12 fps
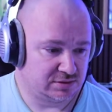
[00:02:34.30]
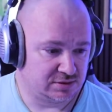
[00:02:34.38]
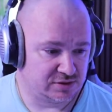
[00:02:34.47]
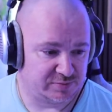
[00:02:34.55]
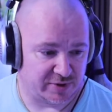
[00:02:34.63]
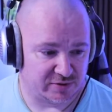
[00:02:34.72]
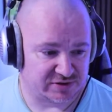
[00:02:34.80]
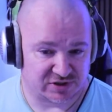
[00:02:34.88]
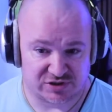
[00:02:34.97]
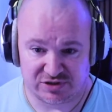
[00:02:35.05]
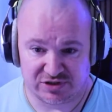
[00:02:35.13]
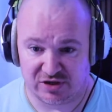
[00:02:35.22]
suppose I
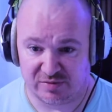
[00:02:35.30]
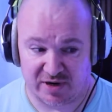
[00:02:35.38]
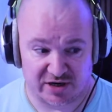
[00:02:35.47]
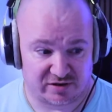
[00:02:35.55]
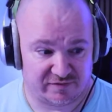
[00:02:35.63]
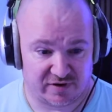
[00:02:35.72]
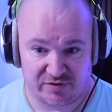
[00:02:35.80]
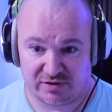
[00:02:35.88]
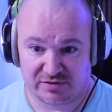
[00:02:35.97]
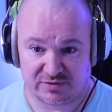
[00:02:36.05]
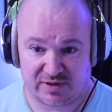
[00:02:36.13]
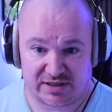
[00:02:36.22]
should turn the microphone
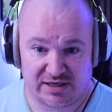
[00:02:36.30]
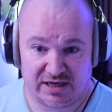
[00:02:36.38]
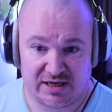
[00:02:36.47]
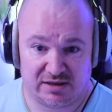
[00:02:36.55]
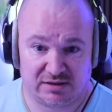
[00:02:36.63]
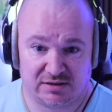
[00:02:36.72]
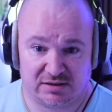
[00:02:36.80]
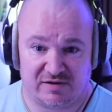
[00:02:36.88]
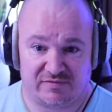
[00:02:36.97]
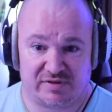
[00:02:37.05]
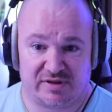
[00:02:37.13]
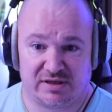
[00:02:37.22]
on so I can hear
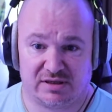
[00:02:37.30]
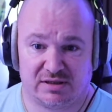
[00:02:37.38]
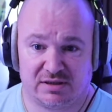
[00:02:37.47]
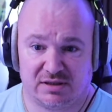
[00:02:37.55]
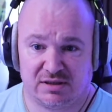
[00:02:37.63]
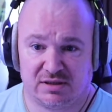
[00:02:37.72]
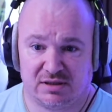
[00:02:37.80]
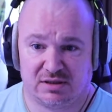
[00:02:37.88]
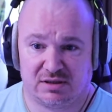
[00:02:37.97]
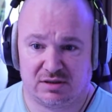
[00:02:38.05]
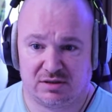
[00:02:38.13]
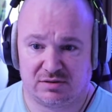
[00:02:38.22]
everything.
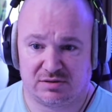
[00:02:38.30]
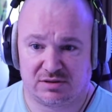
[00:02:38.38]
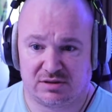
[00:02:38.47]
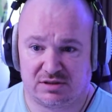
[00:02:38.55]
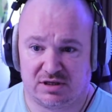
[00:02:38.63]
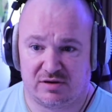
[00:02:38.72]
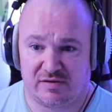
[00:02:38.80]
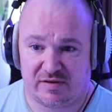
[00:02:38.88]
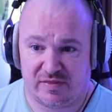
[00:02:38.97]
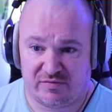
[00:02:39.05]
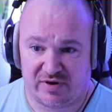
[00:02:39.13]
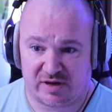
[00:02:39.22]
As it's lower
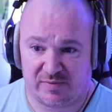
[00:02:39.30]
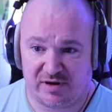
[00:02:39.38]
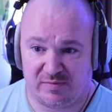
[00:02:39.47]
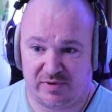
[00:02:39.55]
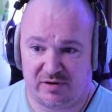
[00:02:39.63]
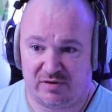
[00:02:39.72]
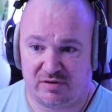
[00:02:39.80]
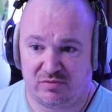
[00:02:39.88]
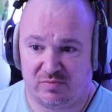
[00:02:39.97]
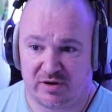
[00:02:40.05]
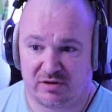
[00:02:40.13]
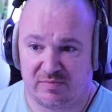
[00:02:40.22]
than the recommended bitrate,
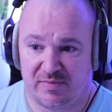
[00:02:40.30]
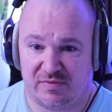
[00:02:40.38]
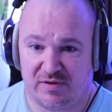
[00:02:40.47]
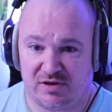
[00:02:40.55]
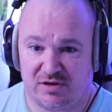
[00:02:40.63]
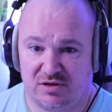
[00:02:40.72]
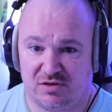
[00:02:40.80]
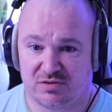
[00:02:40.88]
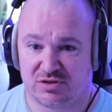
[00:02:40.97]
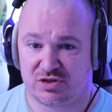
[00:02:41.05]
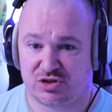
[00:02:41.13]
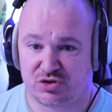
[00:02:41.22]
we recommend that you
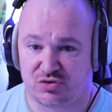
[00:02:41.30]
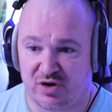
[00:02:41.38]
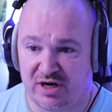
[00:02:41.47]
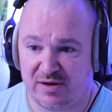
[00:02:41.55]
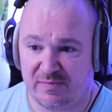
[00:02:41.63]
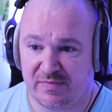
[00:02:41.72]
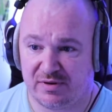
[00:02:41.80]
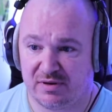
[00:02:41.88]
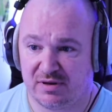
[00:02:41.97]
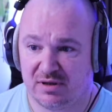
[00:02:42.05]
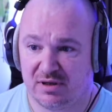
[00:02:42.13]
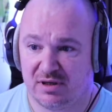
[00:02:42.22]
use a stream
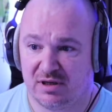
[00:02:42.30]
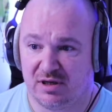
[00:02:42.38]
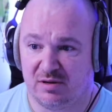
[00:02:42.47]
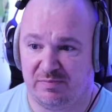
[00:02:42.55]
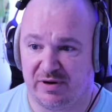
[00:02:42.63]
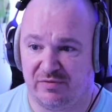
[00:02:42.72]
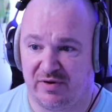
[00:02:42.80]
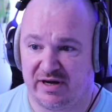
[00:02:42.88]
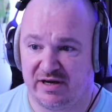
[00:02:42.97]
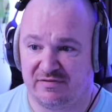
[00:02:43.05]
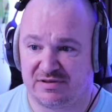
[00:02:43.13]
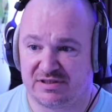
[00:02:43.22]

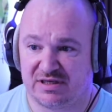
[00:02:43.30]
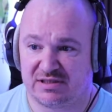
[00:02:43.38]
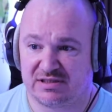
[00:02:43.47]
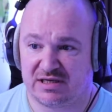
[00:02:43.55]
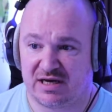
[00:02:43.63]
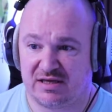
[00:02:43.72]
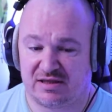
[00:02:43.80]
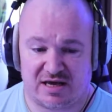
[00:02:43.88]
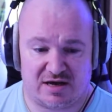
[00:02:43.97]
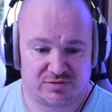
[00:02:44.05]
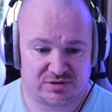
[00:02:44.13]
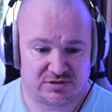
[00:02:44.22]
bitrate of
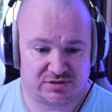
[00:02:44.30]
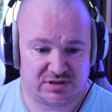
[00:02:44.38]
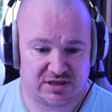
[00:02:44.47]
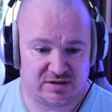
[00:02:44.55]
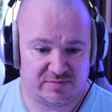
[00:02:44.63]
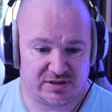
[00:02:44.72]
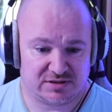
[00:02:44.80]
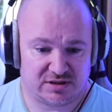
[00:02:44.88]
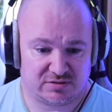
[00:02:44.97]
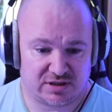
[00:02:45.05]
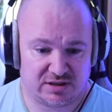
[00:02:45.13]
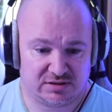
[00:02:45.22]
68,000 kilobits.
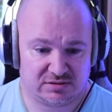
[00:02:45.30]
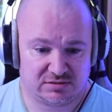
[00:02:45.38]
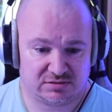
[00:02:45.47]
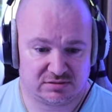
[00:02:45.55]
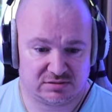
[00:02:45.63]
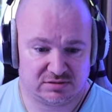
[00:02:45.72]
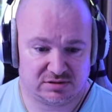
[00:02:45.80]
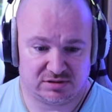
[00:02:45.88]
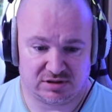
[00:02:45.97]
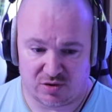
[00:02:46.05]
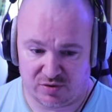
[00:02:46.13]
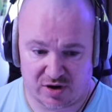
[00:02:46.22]
Okay.
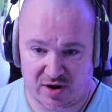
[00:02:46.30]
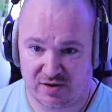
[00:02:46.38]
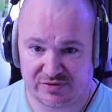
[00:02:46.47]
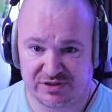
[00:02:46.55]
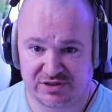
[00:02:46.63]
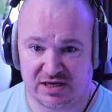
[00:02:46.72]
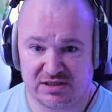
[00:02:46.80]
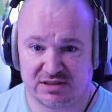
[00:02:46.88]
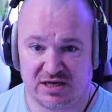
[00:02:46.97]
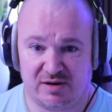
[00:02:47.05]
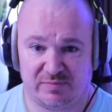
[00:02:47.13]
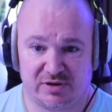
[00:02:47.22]
Don't know how to change
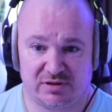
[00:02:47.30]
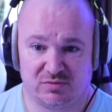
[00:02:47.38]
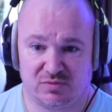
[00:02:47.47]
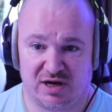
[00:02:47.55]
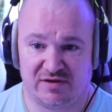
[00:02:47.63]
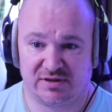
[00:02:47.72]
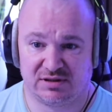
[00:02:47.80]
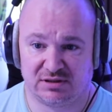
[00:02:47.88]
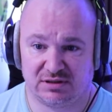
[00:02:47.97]
that, but whatever.